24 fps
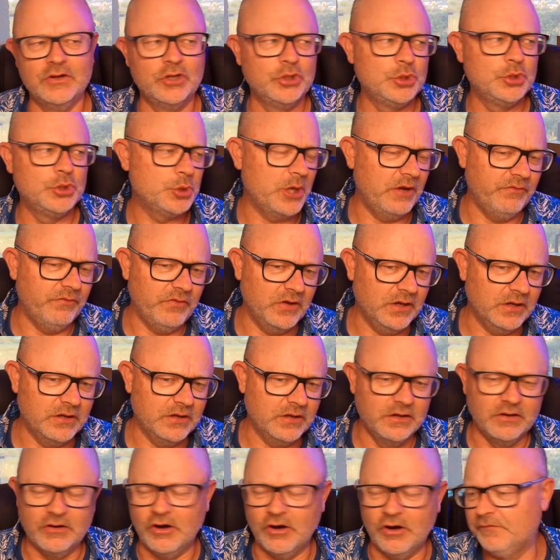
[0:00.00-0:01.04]

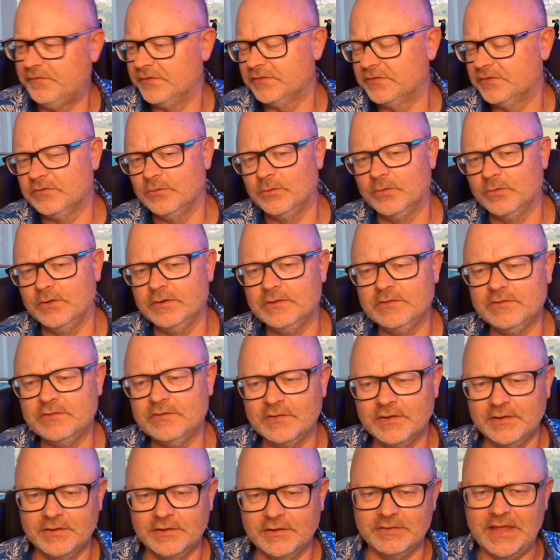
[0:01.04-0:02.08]
traffic, office
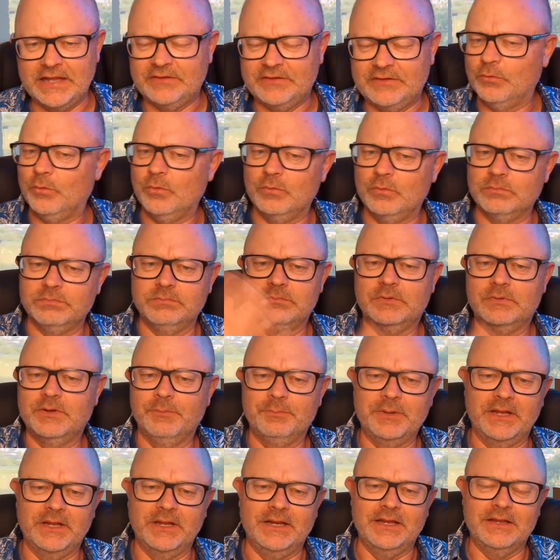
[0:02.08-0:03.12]
noise, that's all
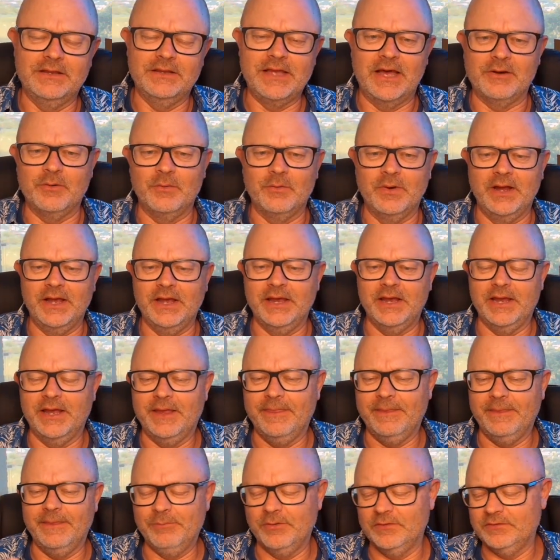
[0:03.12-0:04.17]
completely cut away,
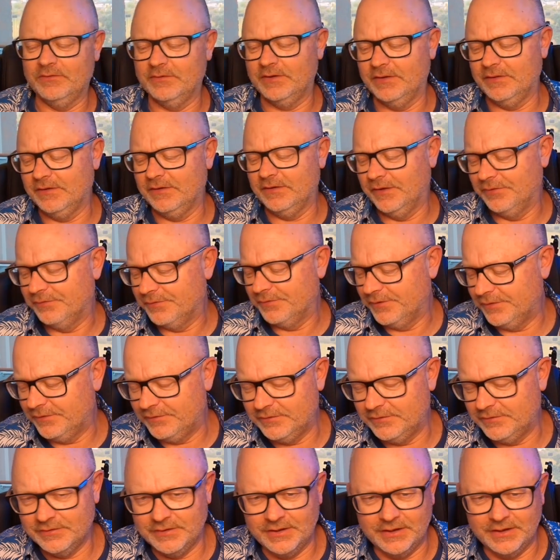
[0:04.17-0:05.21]
and the person at the other
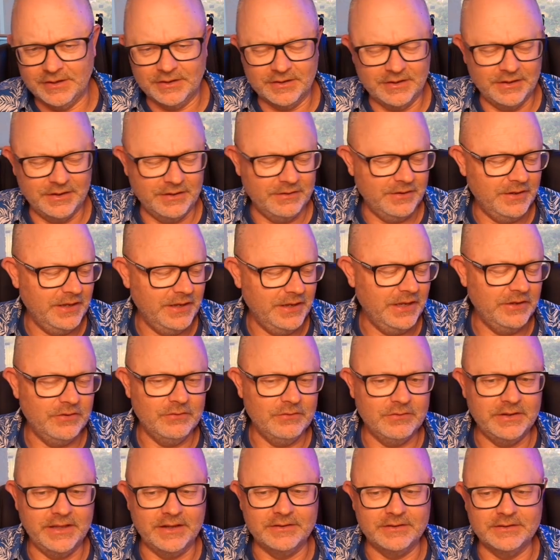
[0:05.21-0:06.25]
end can hear
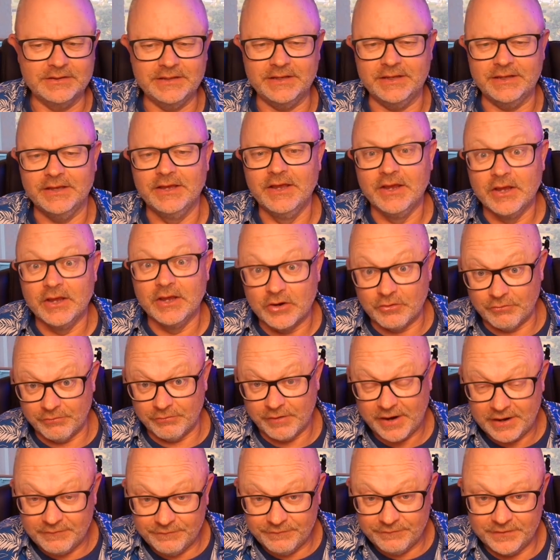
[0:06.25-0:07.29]
you loud and clear.
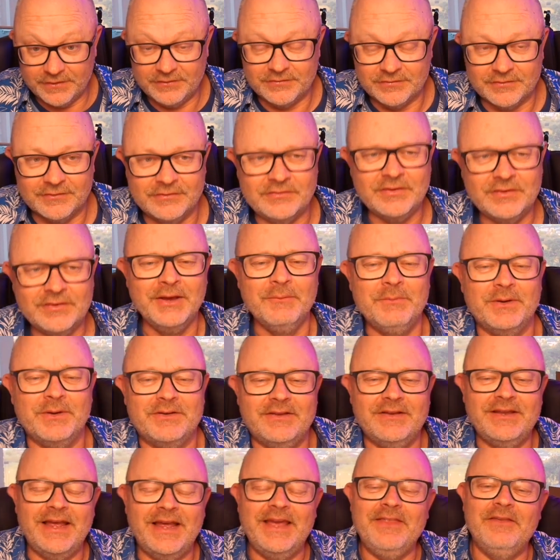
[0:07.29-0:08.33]
Great features, but
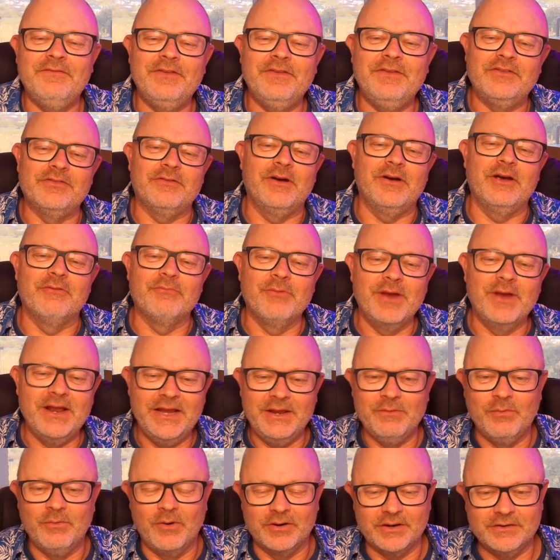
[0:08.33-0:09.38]
today the feature I
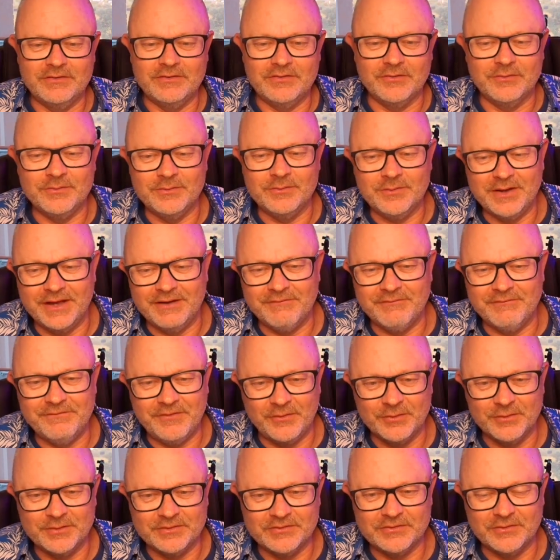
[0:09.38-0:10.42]
really wanted to
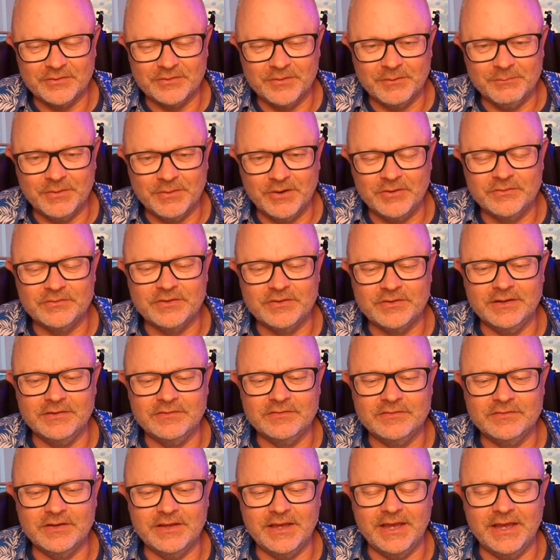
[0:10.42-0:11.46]
focus on the most
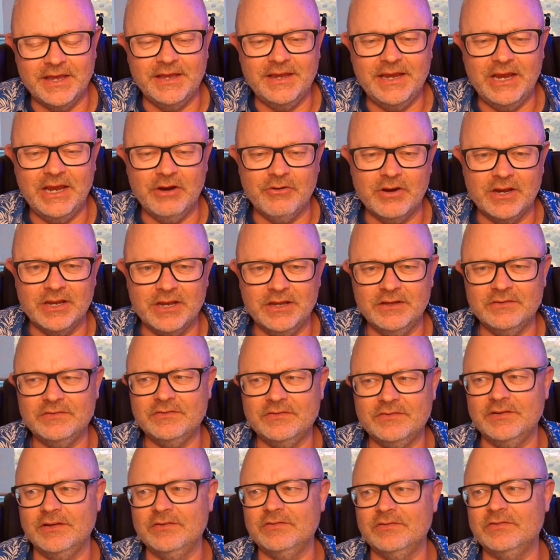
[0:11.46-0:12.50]
is hearing
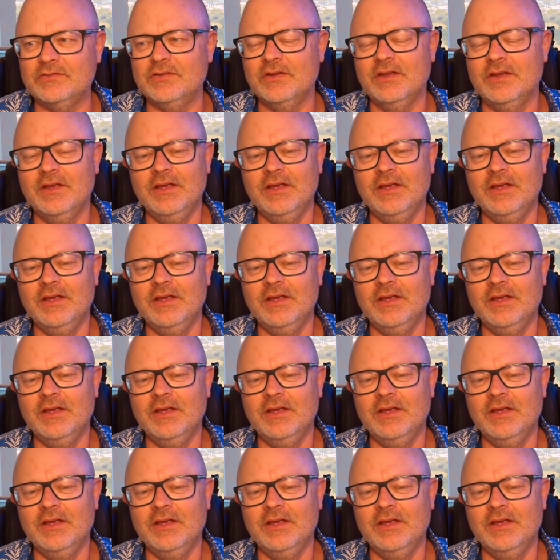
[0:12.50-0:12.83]
assist.